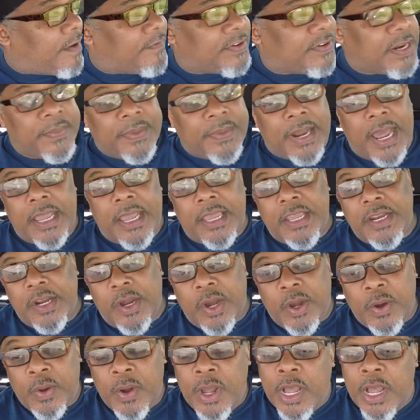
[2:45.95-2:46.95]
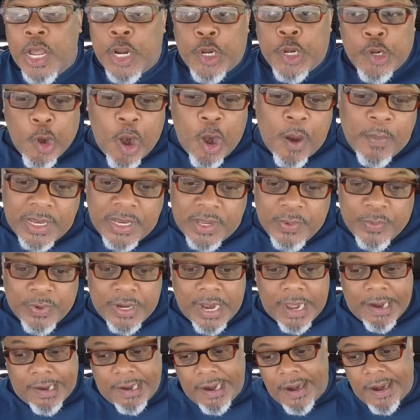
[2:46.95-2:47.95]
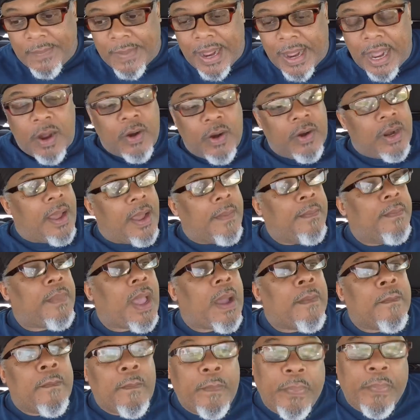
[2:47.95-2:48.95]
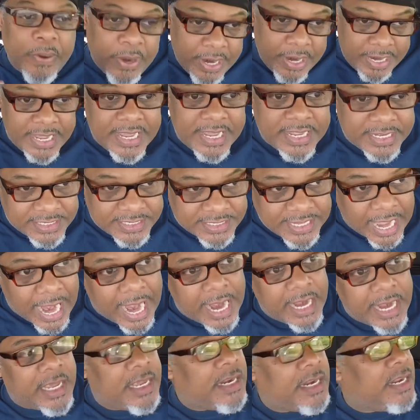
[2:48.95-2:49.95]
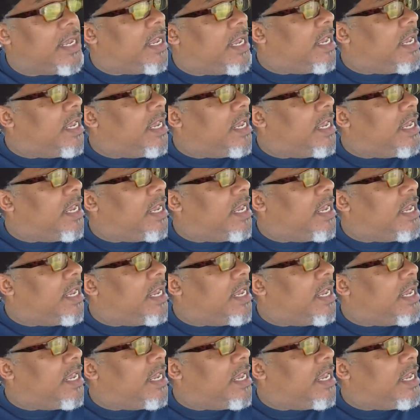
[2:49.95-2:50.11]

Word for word: And I'm like, you know, normally when I come out, I'm, I'm pretty excited,